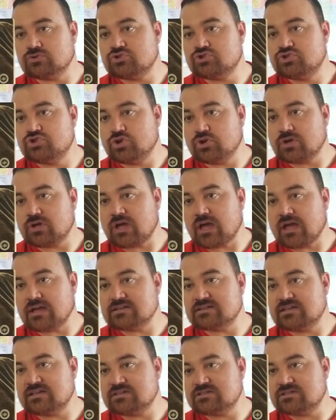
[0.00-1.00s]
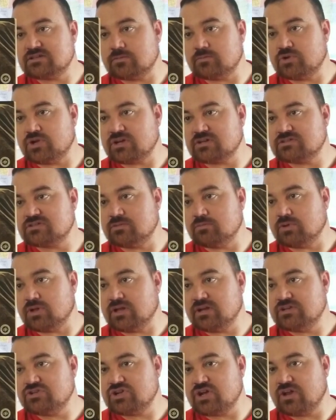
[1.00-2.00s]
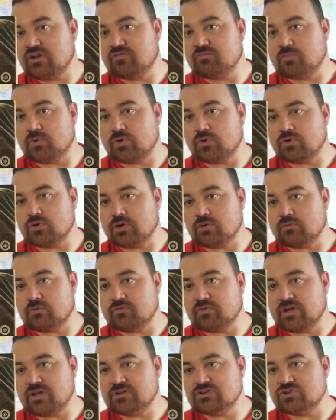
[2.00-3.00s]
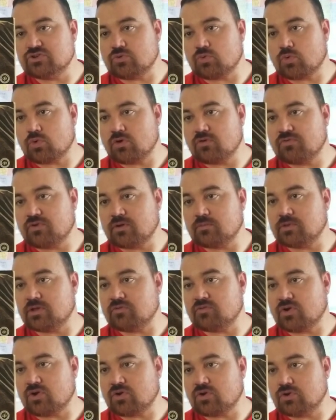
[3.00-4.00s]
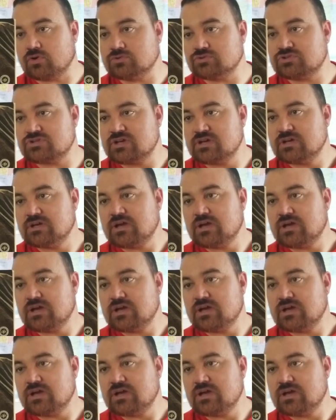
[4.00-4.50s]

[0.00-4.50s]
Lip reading: took as his subjects the bloody chain of murder and revenge in the royal family of Argos